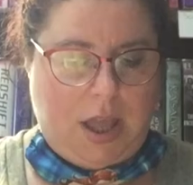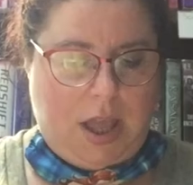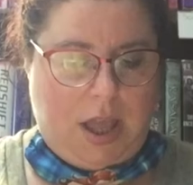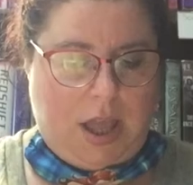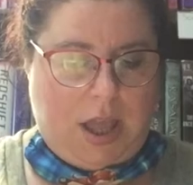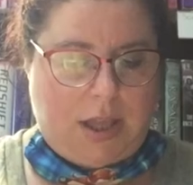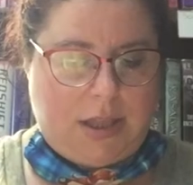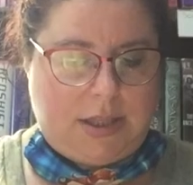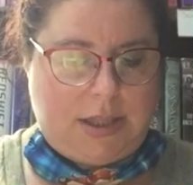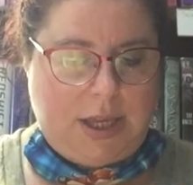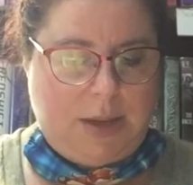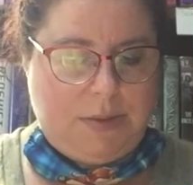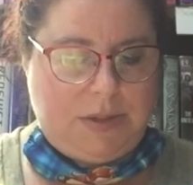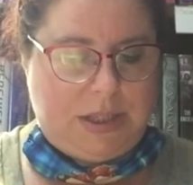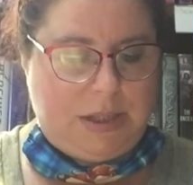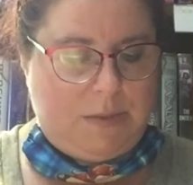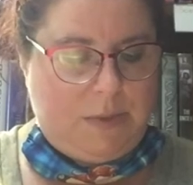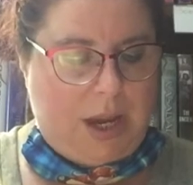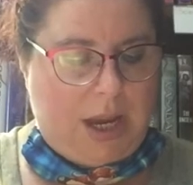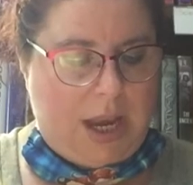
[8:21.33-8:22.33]
It
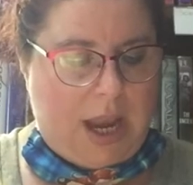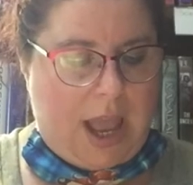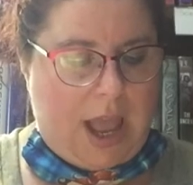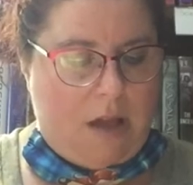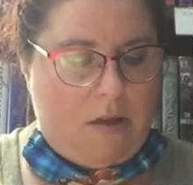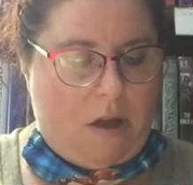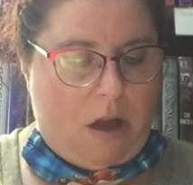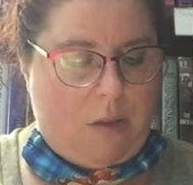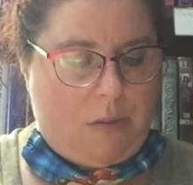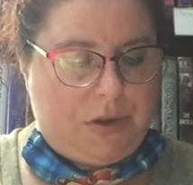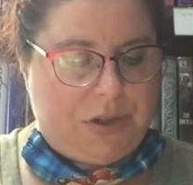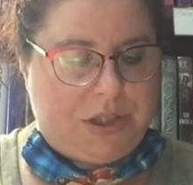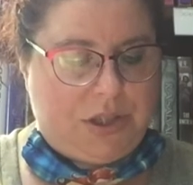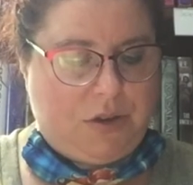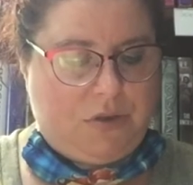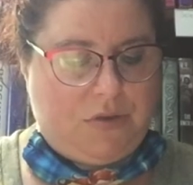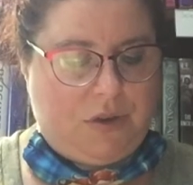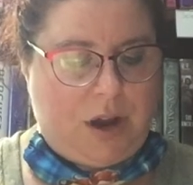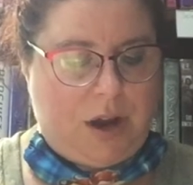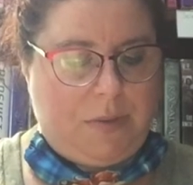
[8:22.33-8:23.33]
seems to me now almost
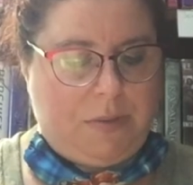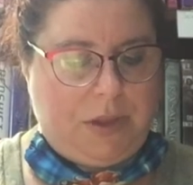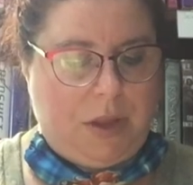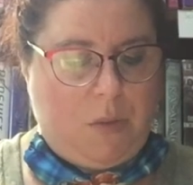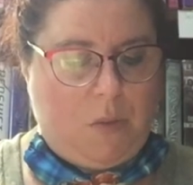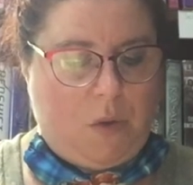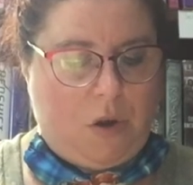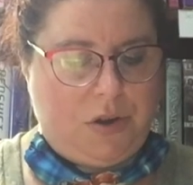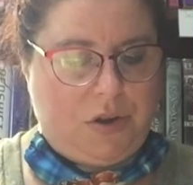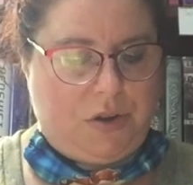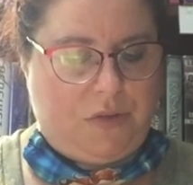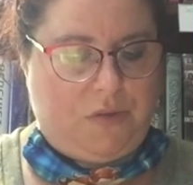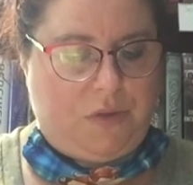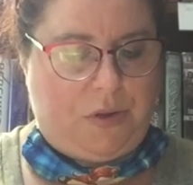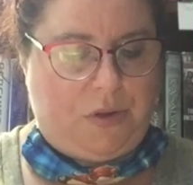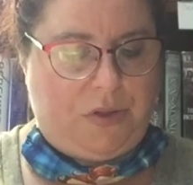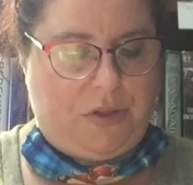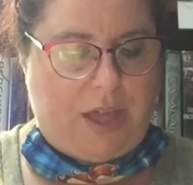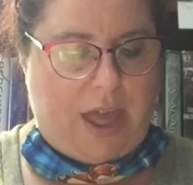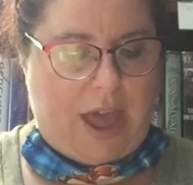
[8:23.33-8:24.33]
incredibly
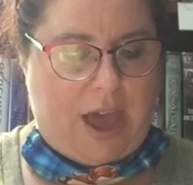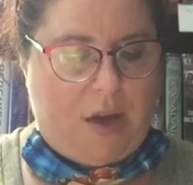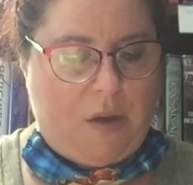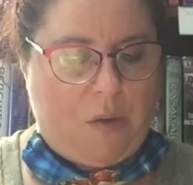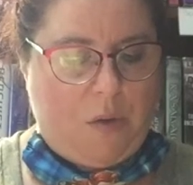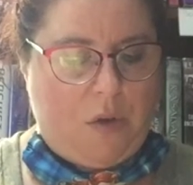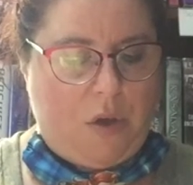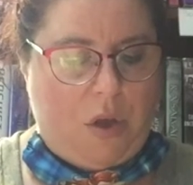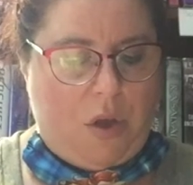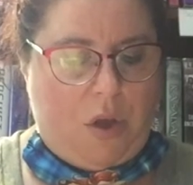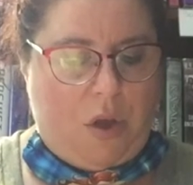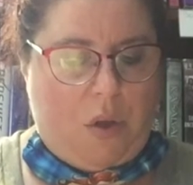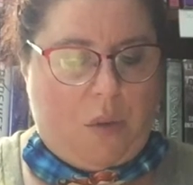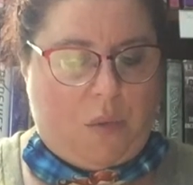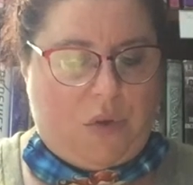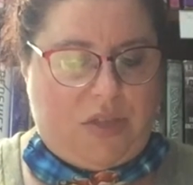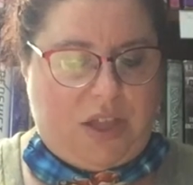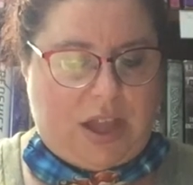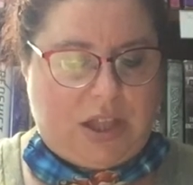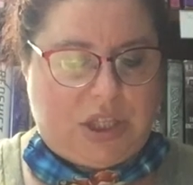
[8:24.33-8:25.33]
wonderful that,
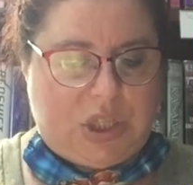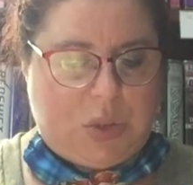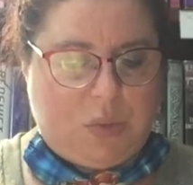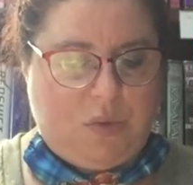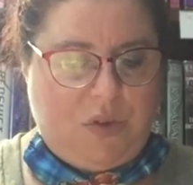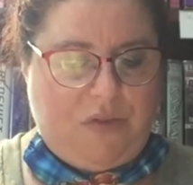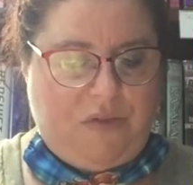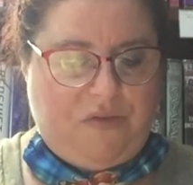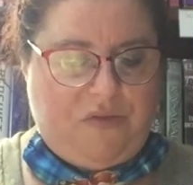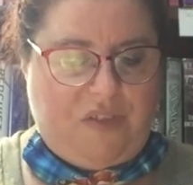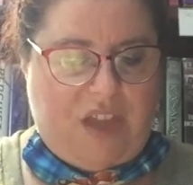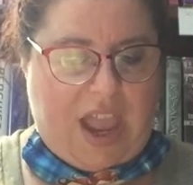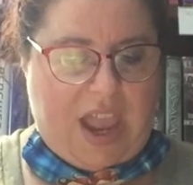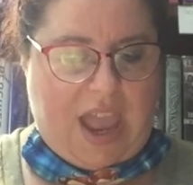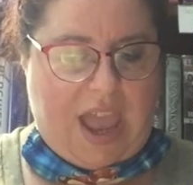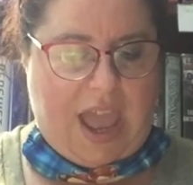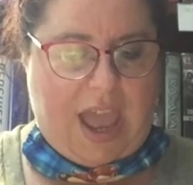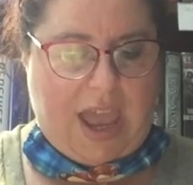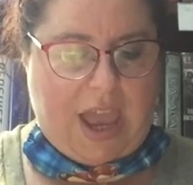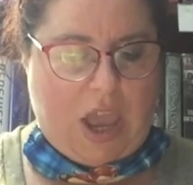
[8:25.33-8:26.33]
with that swift
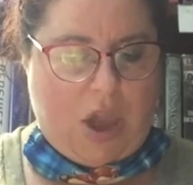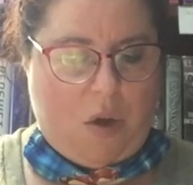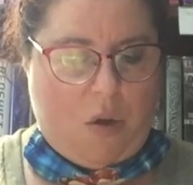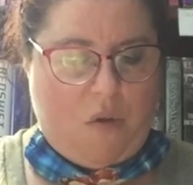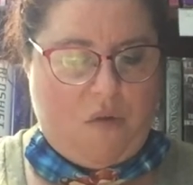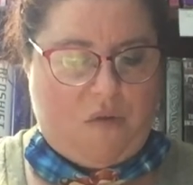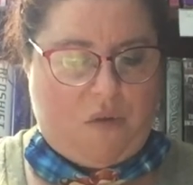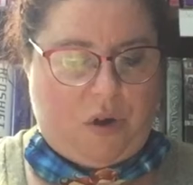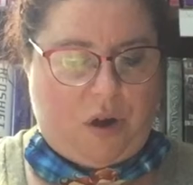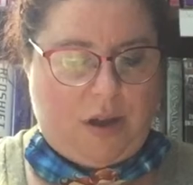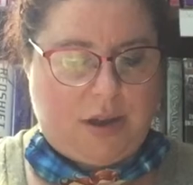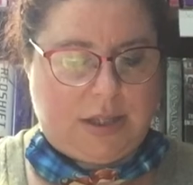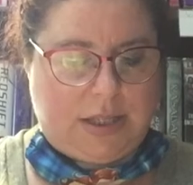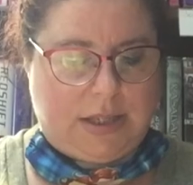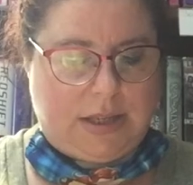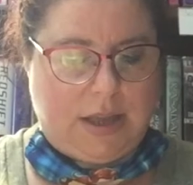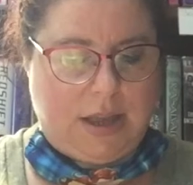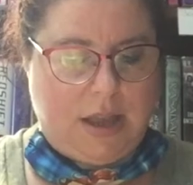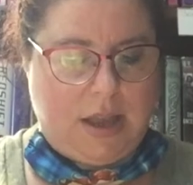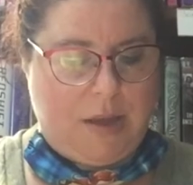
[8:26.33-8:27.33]
fate hanging over
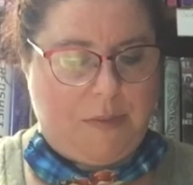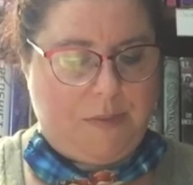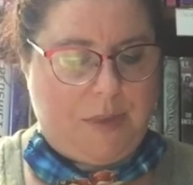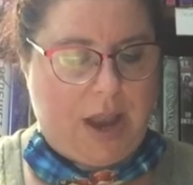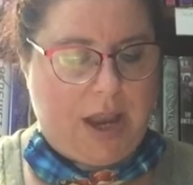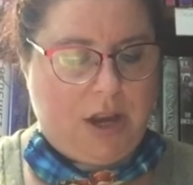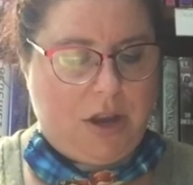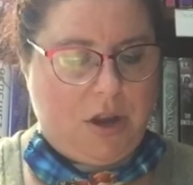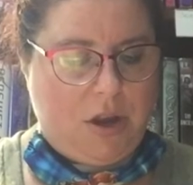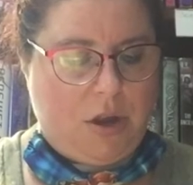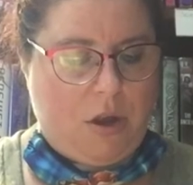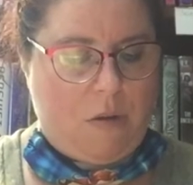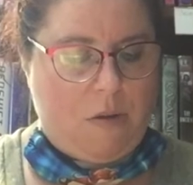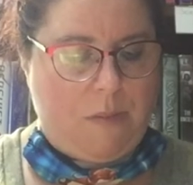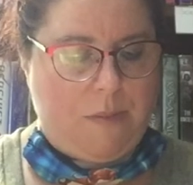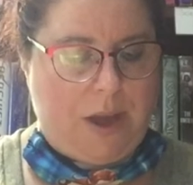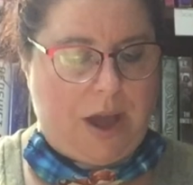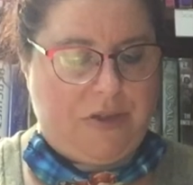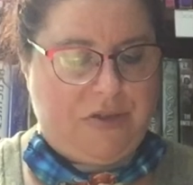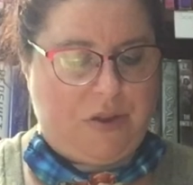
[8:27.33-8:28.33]
us, men could go
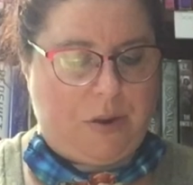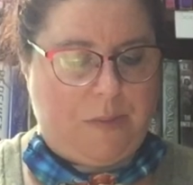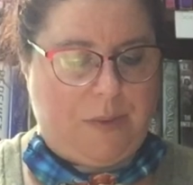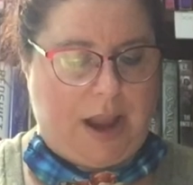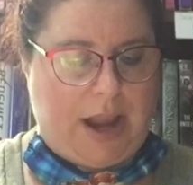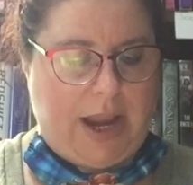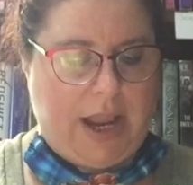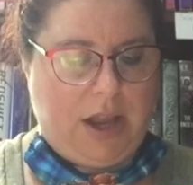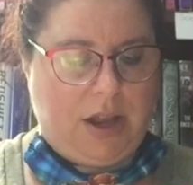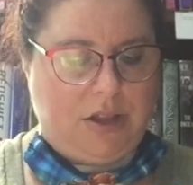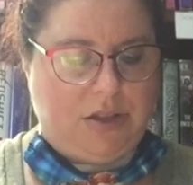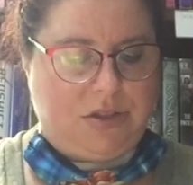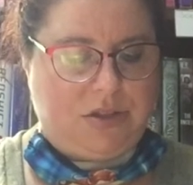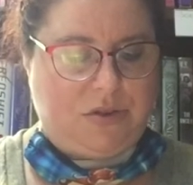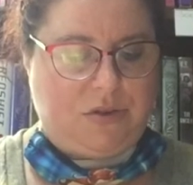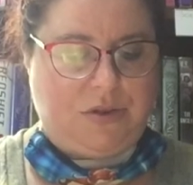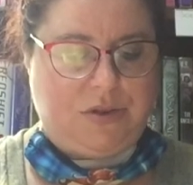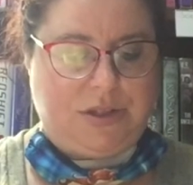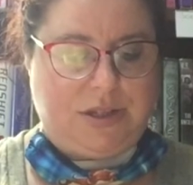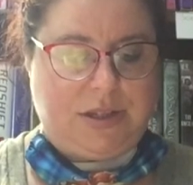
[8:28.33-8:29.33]
about their petty
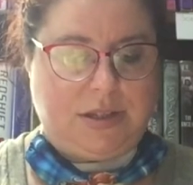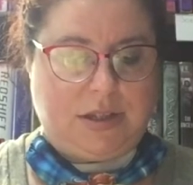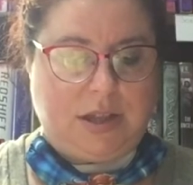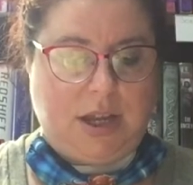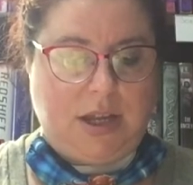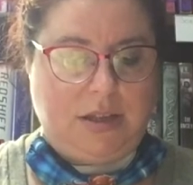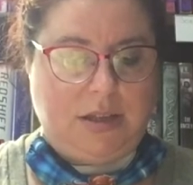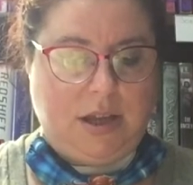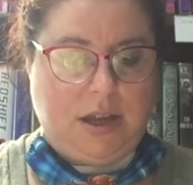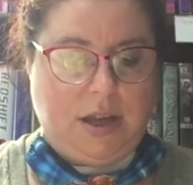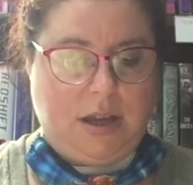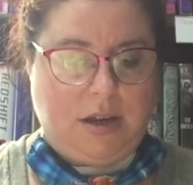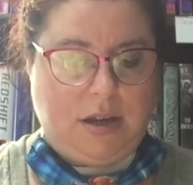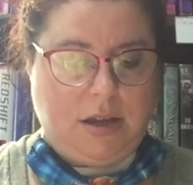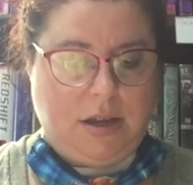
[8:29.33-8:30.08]
concerns as they did.